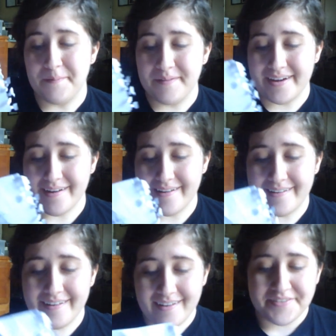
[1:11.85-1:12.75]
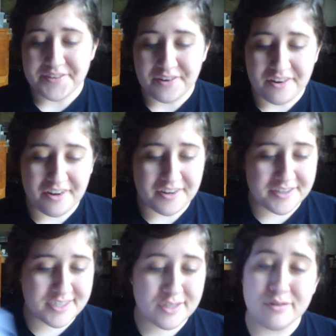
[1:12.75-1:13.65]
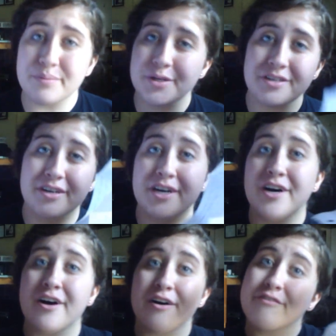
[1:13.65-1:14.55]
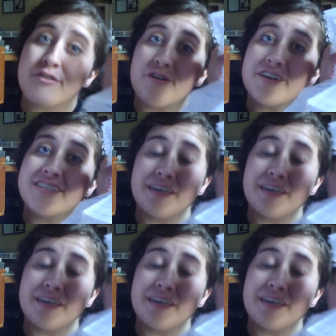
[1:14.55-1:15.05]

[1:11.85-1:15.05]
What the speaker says: and it's all scribble, of course.